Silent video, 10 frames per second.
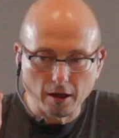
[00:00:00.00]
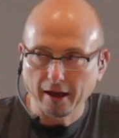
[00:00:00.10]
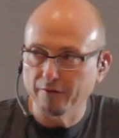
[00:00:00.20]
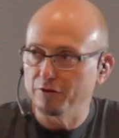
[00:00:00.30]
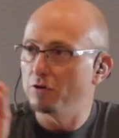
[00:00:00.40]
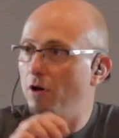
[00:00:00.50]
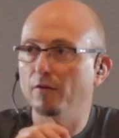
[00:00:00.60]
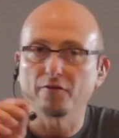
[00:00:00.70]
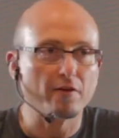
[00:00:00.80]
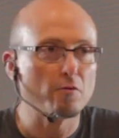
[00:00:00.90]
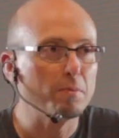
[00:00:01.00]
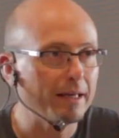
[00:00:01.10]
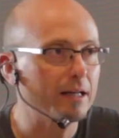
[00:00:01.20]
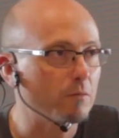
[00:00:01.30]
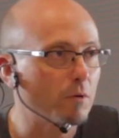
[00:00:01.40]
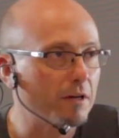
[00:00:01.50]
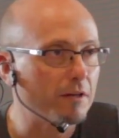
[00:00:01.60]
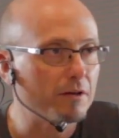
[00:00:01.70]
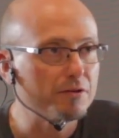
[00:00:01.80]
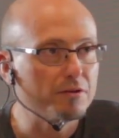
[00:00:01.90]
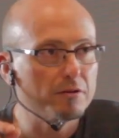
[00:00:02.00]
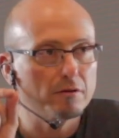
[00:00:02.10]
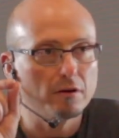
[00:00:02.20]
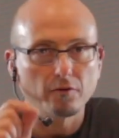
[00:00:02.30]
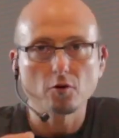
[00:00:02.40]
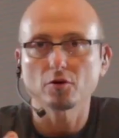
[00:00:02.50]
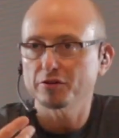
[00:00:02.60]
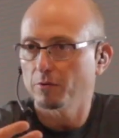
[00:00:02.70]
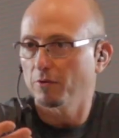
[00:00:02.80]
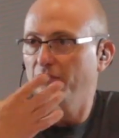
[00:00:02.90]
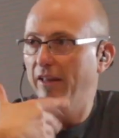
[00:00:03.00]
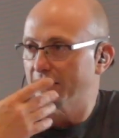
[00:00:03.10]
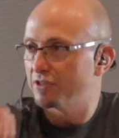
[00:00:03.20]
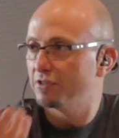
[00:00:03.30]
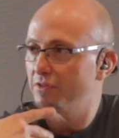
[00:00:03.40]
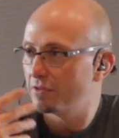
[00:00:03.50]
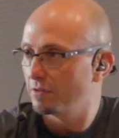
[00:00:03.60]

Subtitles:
If you've ever played in one of those, of course, the reflections